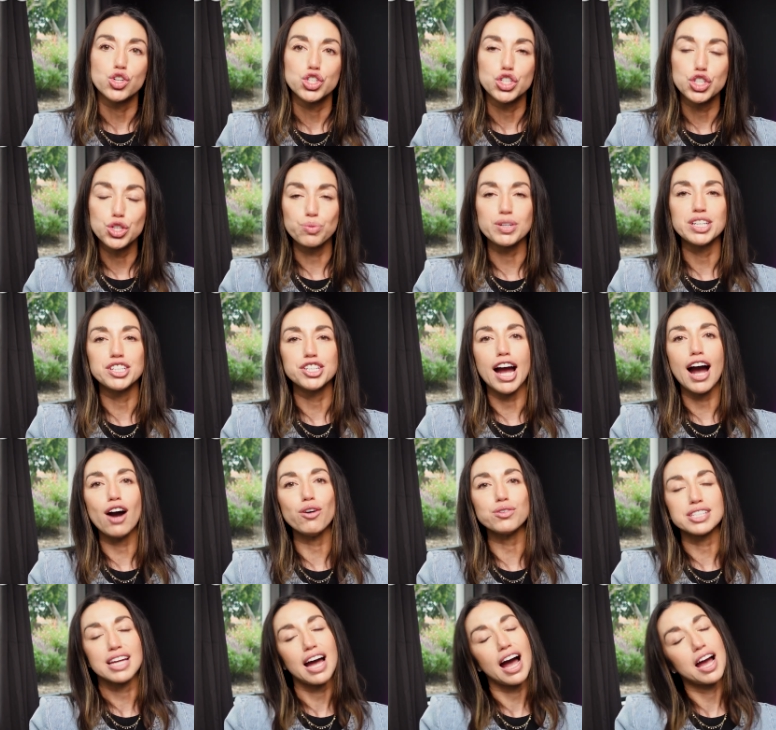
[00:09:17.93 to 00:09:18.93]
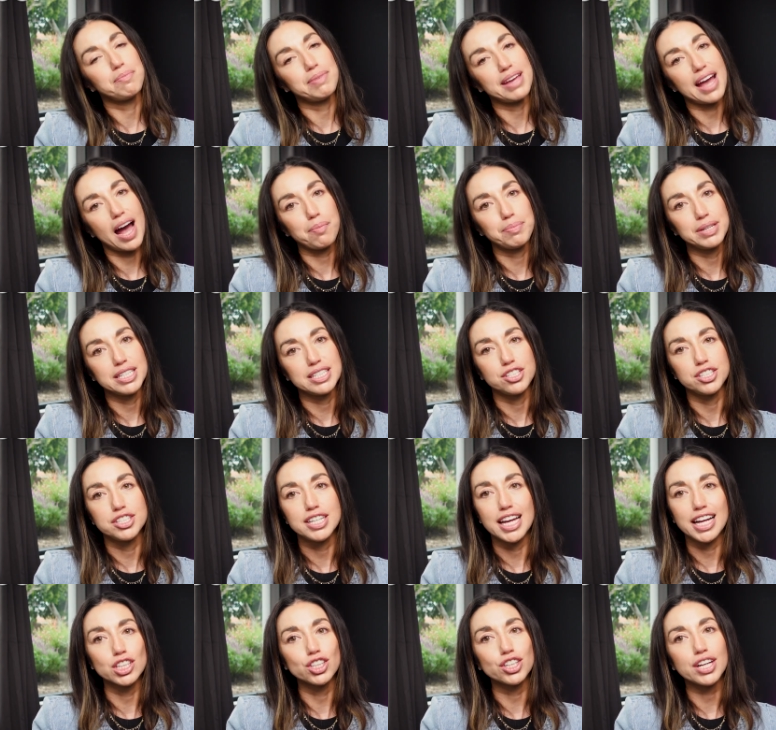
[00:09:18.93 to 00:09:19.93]
do reach out. I'd be happy to
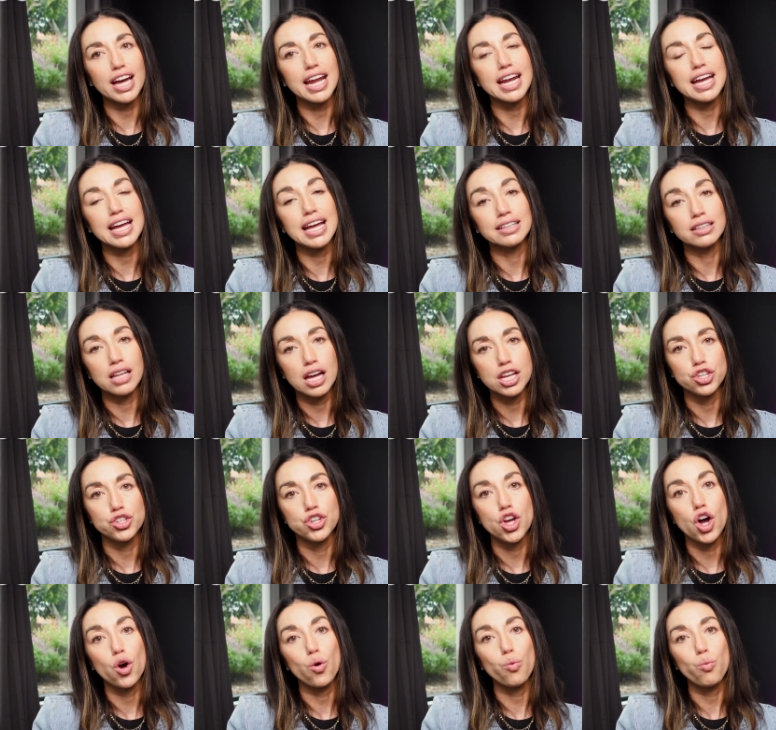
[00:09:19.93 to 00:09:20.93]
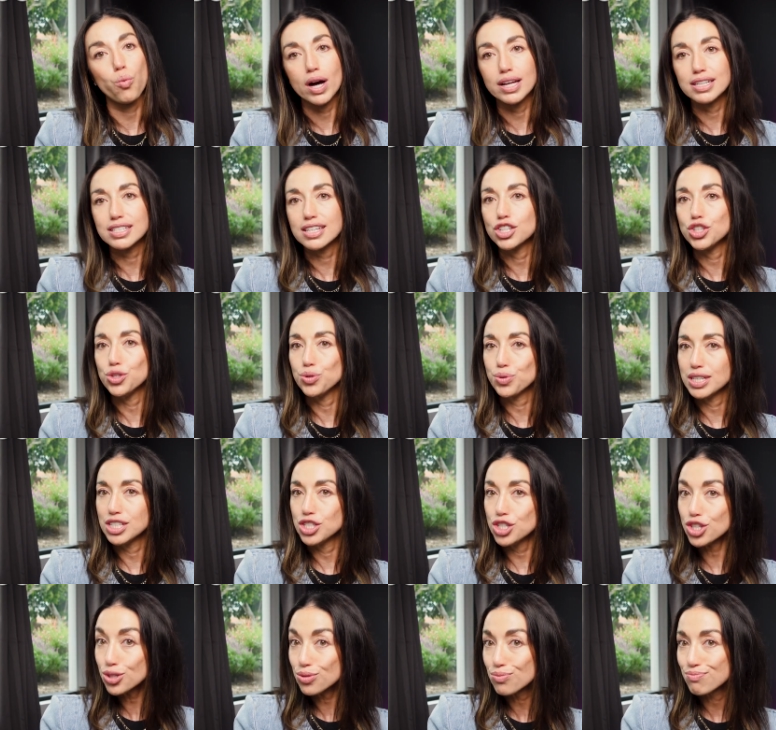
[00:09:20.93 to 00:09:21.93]
take a look at it and let you know what you
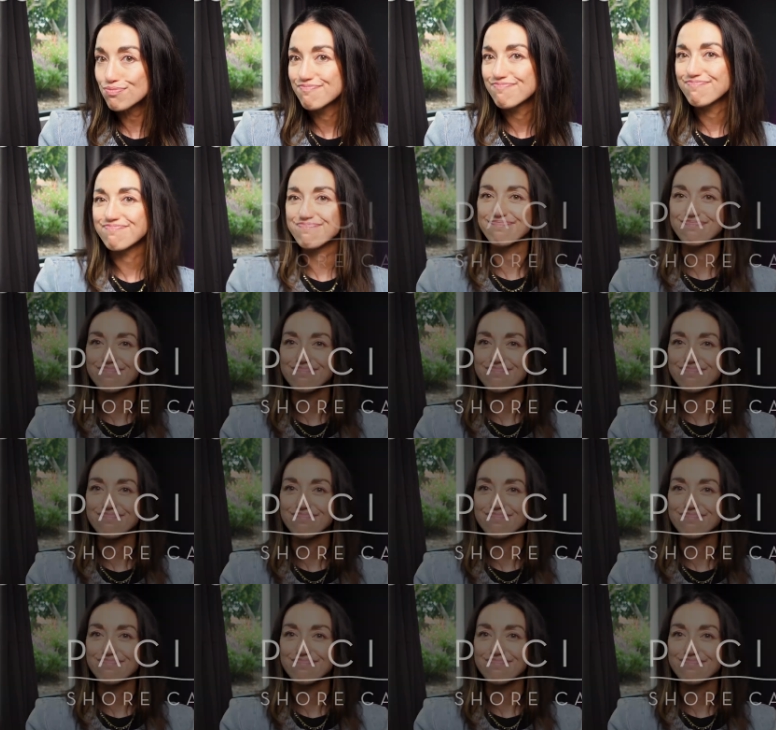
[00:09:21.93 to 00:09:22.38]
can do.